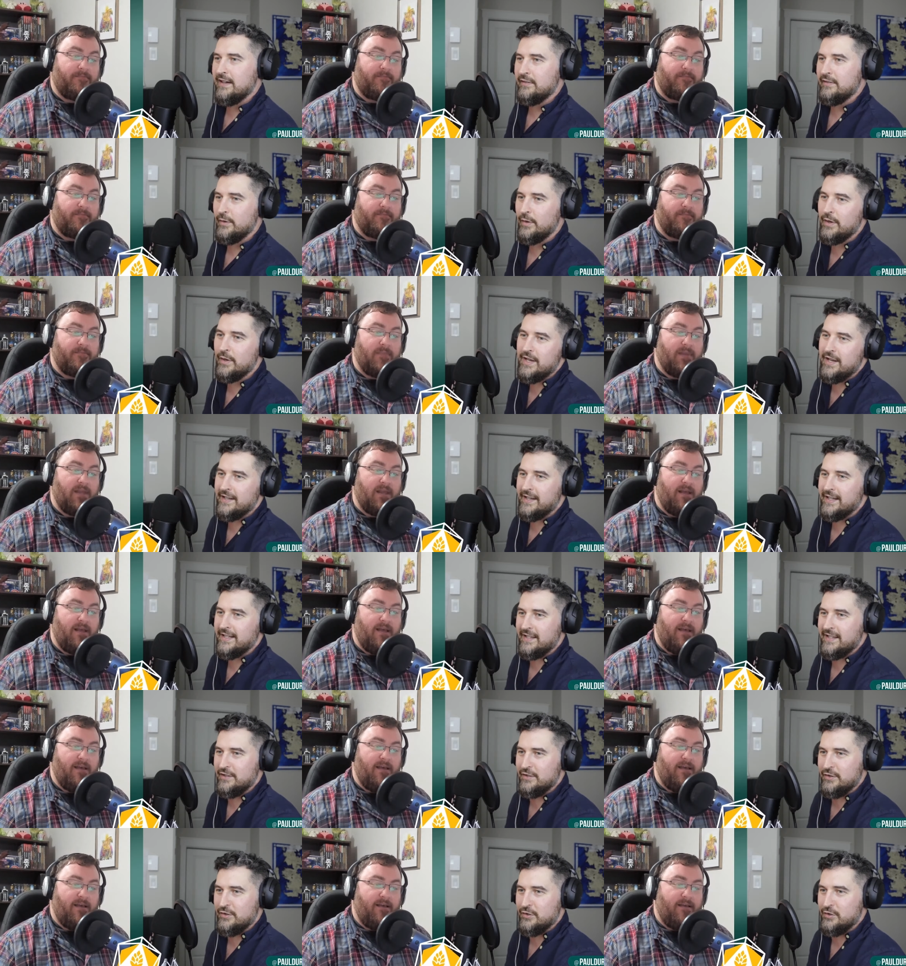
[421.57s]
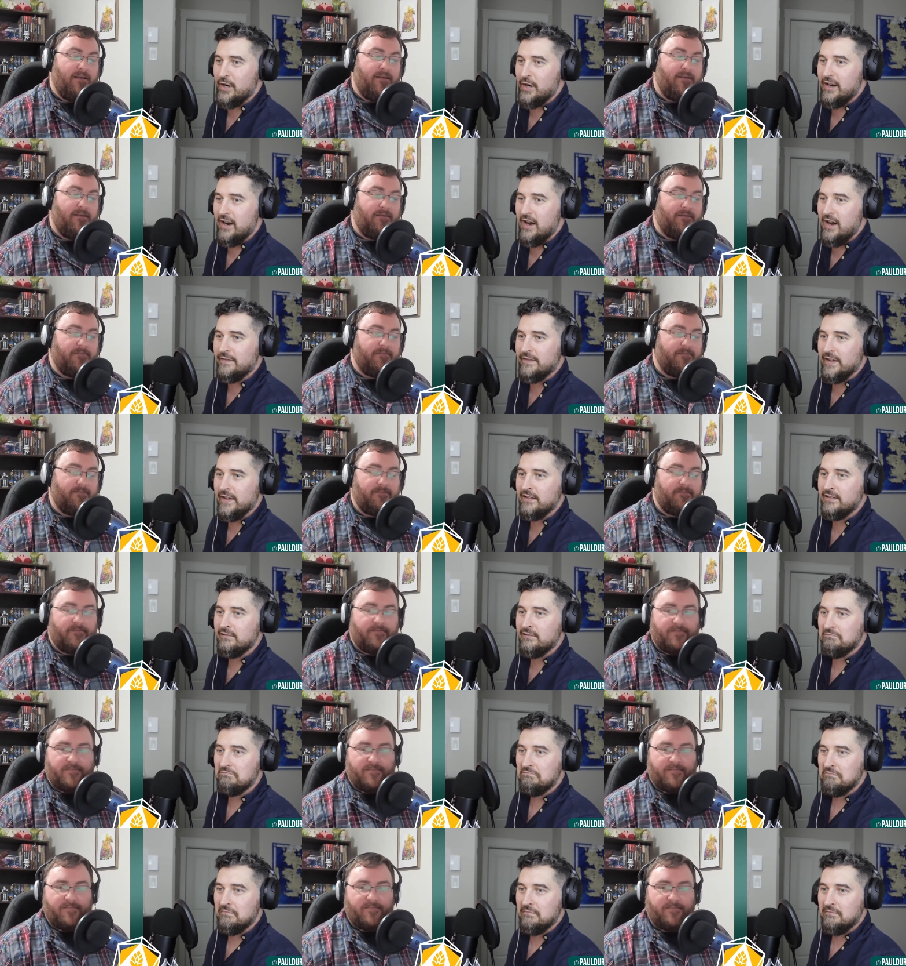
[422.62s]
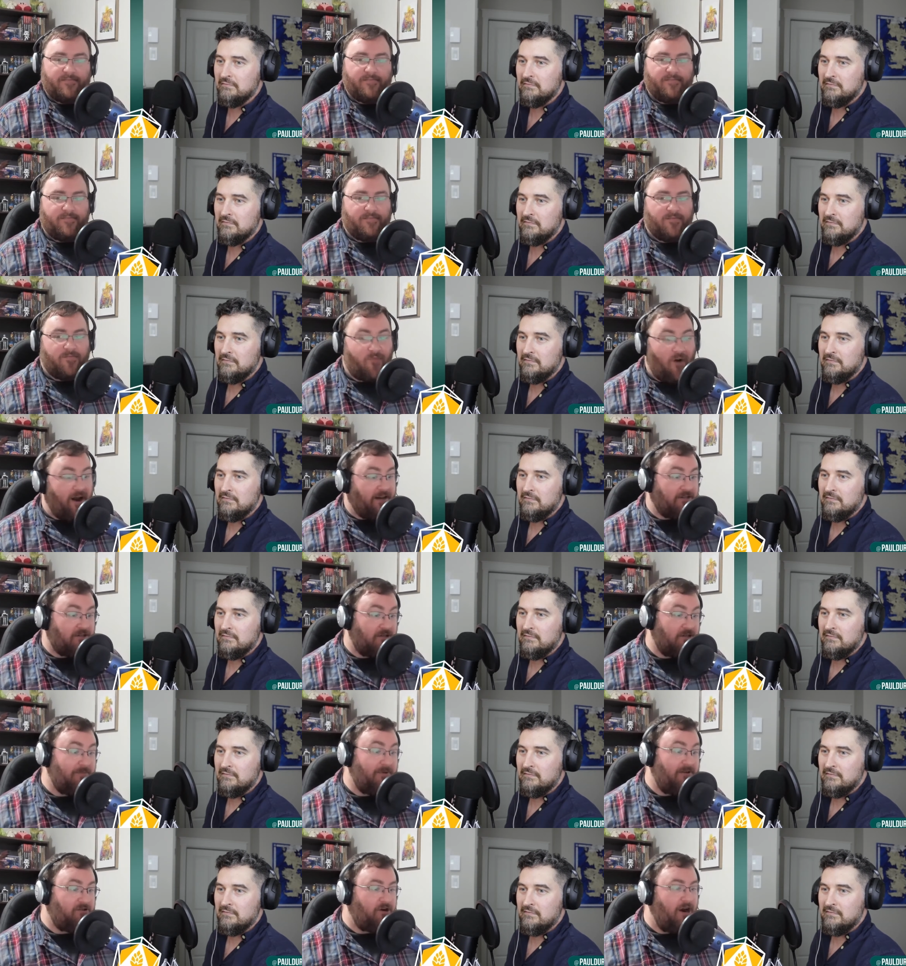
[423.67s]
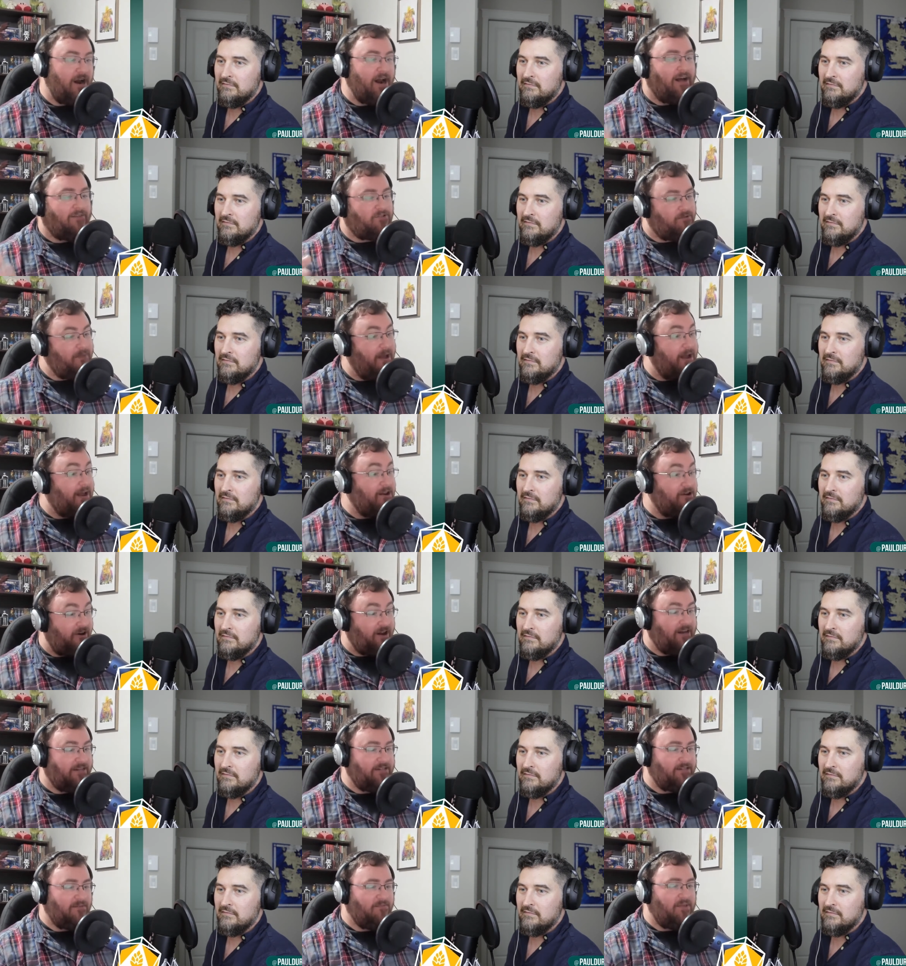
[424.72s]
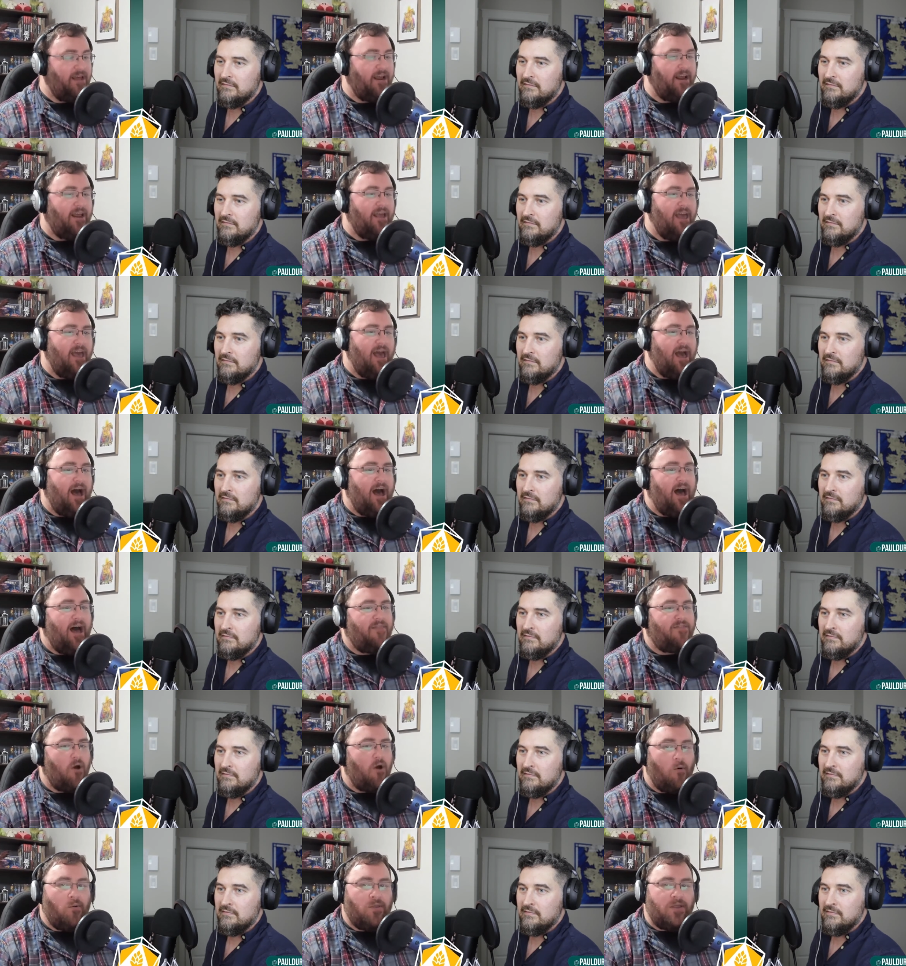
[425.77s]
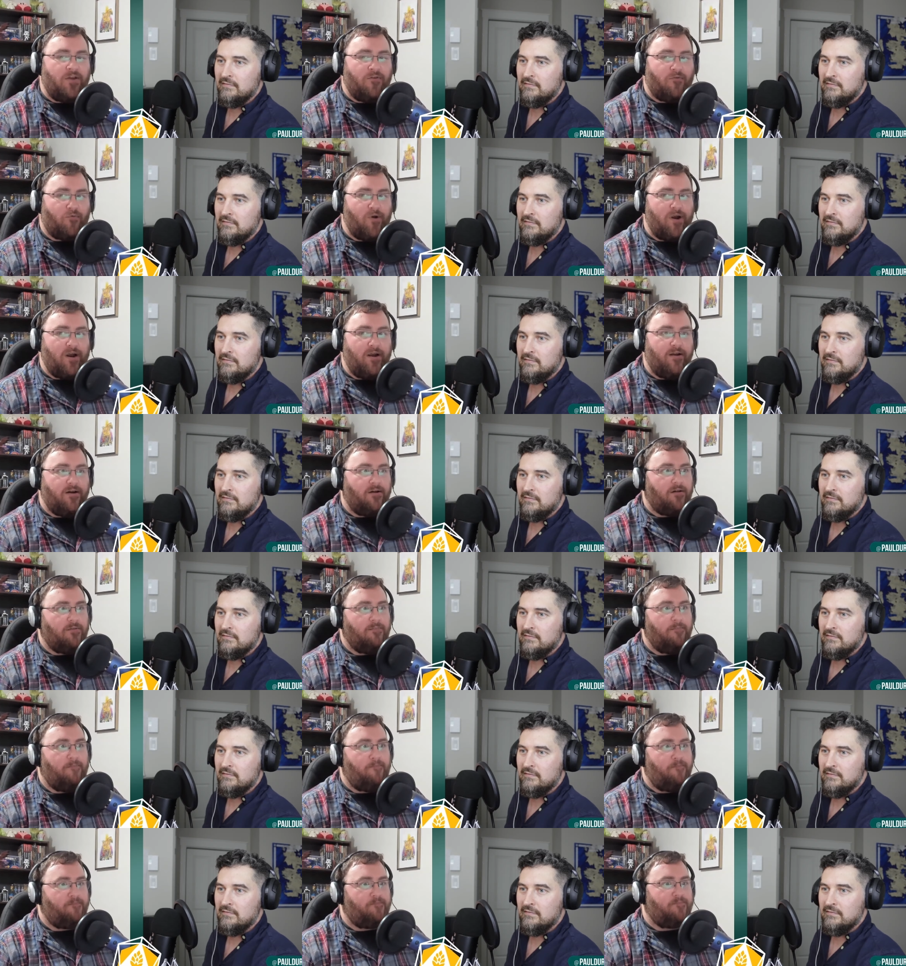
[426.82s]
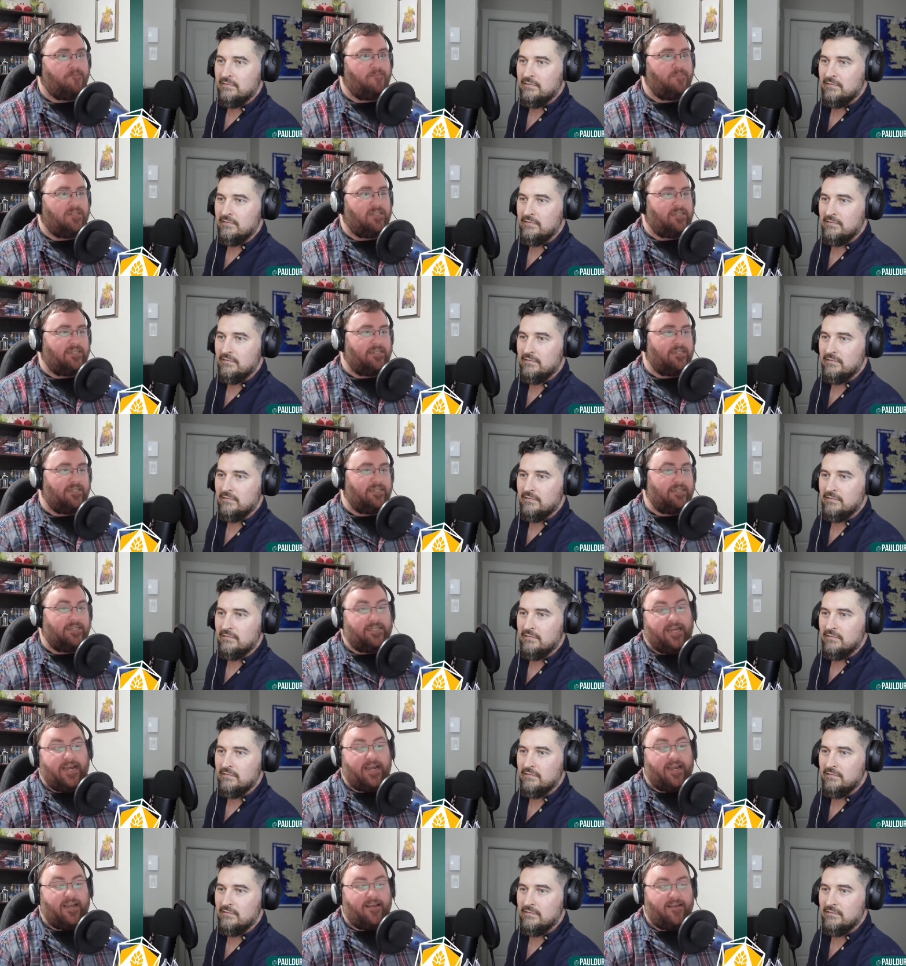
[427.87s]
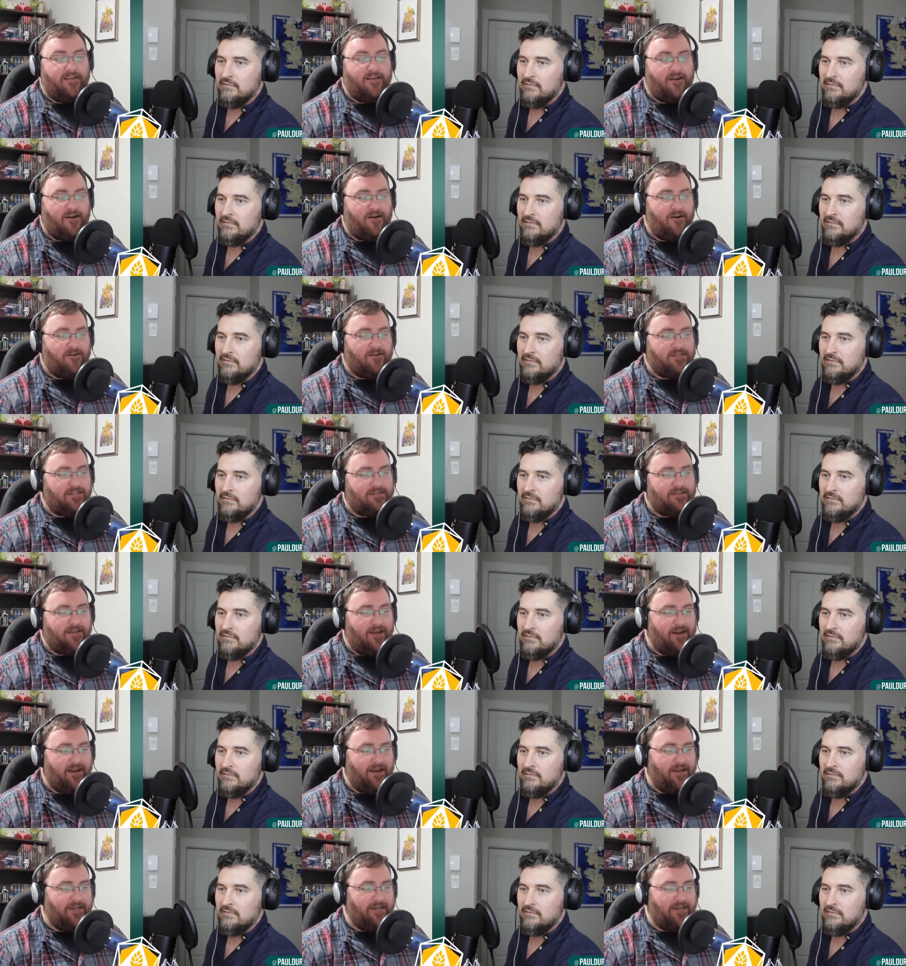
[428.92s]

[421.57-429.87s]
Speaker 1: well, I like that there's a trade-off then.
Speaker 2: Right, so there's a bit of trade-off. So you're making your custom thing. The only real stick, or like I